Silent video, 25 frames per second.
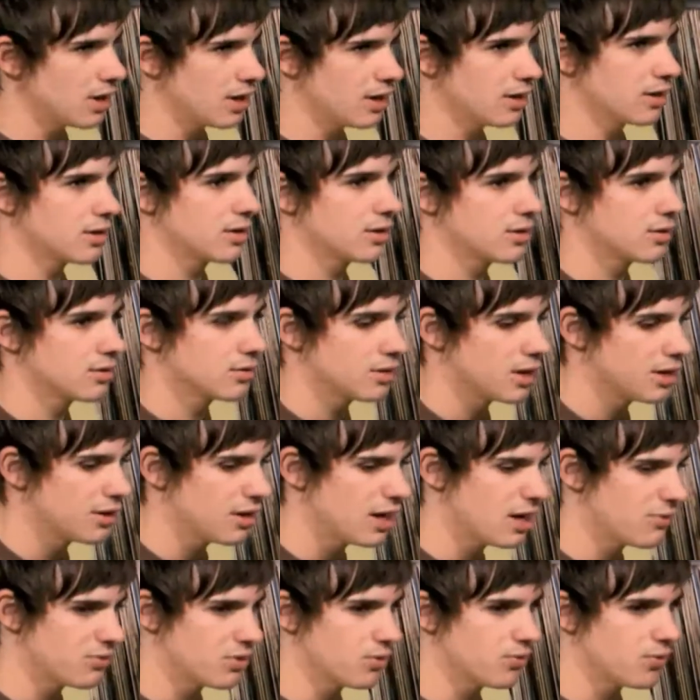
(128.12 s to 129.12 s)
like I
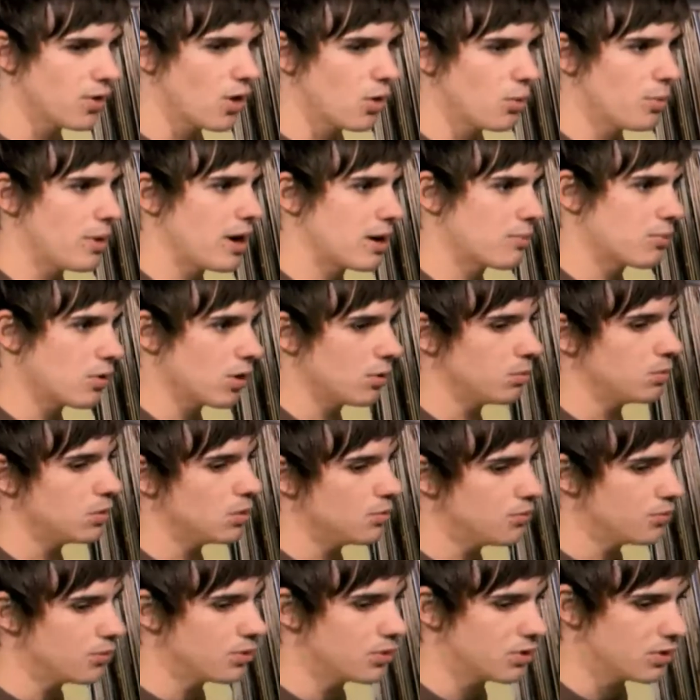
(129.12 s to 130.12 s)
don't have the fallback
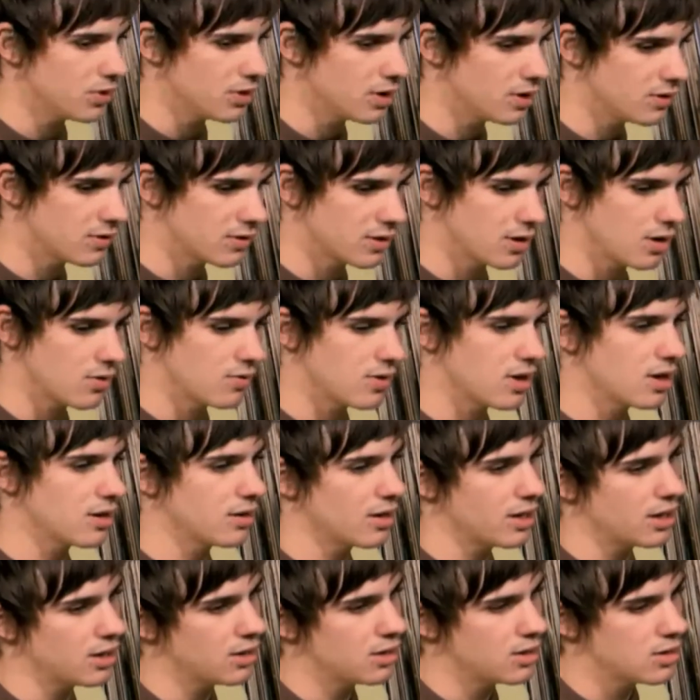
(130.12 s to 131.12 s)
problems and stuff like
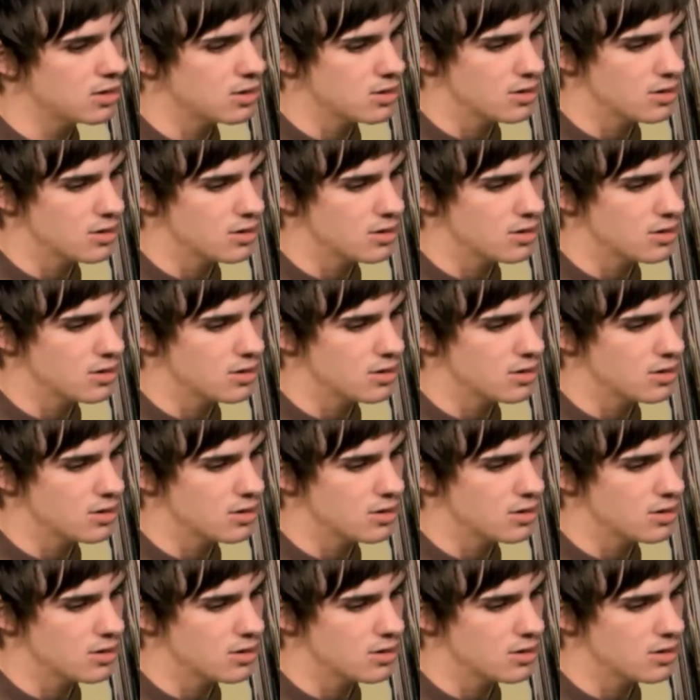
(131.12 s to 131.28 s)
that.